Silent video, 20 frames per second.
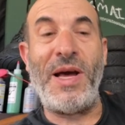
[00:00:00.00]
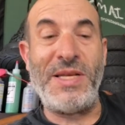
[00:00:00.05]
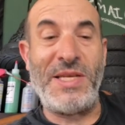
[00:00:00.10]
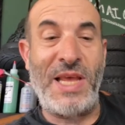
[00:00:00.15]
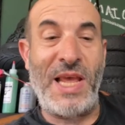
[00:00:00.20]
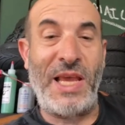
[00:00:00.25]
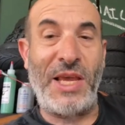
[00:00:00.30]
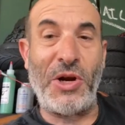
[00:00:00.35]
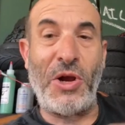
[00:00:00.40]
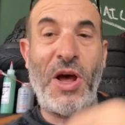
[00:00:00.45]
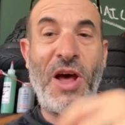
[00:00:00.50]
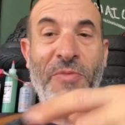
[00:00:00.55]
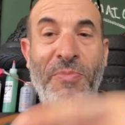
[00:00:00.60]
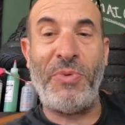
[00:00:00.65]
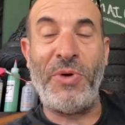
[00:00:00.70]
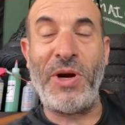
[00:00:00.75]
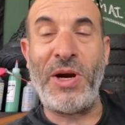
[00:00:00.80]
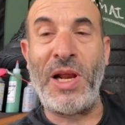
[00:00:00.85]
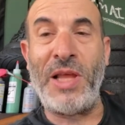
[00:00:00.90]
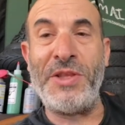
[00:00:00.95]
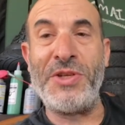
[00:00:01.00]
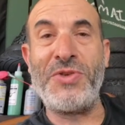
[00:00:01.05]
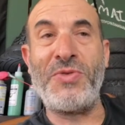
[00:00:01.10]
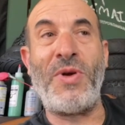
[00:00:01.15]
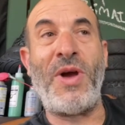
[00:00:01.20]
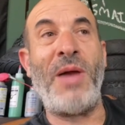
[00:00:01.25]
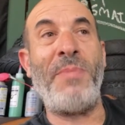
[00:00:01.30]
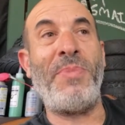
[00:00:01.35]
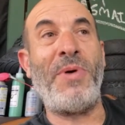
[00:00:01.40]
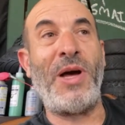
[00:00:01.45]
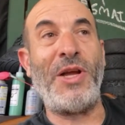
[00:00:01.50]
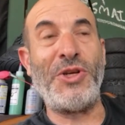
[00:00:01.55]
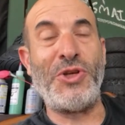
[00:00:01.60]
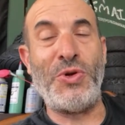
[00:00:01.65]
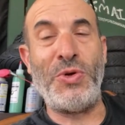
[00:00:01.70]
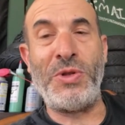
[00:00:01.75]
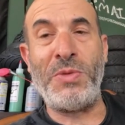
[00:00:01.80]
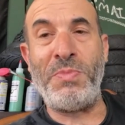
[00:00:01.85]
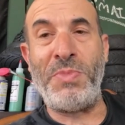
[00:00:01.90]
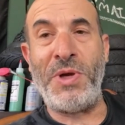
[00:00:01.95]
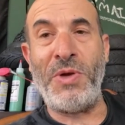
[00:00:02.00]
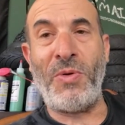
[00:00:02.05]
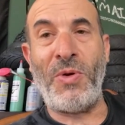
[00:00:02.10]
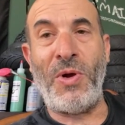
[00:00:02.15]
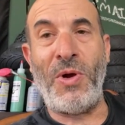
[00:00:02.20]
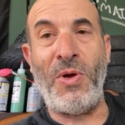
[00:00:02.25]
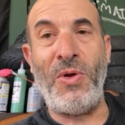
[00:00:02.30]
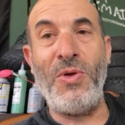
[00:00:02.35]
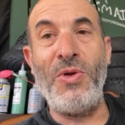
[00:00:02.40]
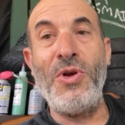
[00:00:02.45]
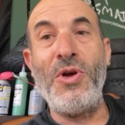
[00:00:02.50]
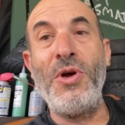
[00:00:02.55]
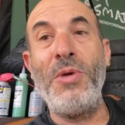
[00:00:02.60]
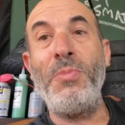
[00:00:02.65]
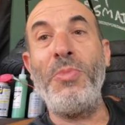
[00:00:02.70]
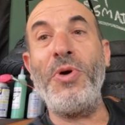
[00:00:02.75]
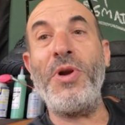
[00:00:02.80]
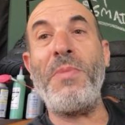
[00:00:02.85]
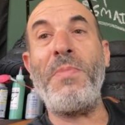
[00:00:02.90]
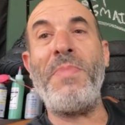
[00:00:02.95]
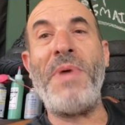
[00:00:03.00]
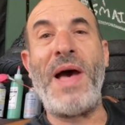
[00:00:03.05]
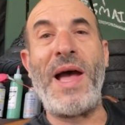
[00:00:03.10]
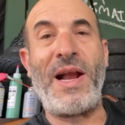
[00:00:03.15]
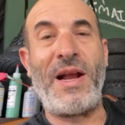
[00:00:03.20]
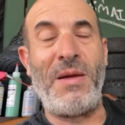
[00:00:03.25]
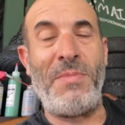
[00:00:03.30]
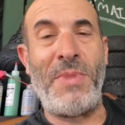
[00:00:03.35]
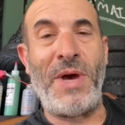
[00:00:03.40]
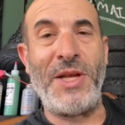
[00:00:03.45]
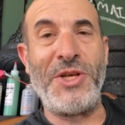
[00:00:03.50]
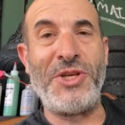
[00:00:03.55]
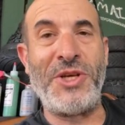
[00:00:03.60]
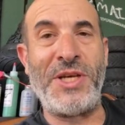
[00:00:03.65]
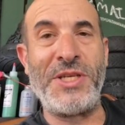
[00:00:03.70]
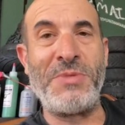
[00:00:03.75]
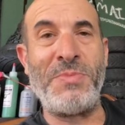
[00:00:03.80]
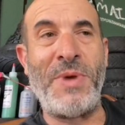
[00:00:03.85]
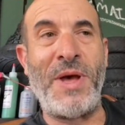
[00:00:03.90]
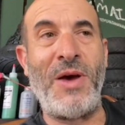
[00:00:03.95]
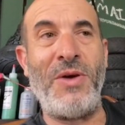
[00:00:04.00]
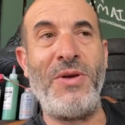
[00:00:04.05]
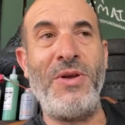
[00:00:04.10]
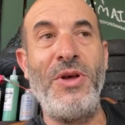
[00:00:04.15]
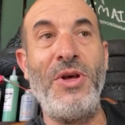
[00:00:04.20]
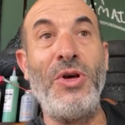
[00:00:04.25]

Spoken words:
take it off, put it on the tripod, shoot the B-roll, put it back on my chest mount.